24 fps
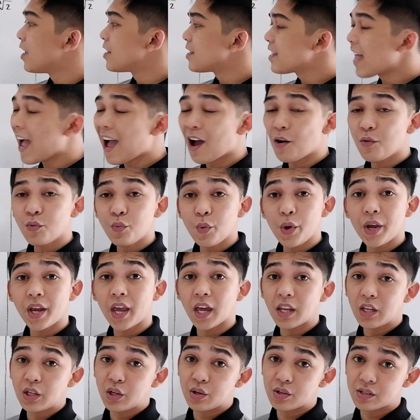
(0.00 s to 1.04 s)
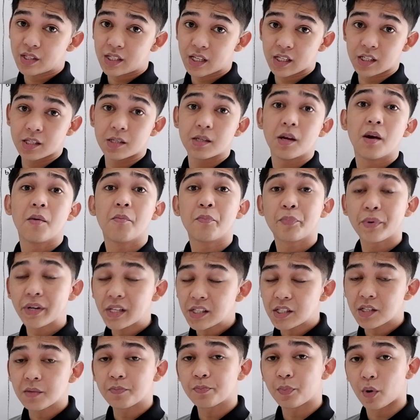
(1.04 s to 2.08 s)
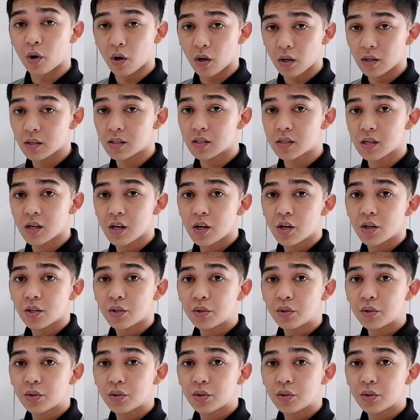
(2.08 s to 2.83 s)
Now we can use these principles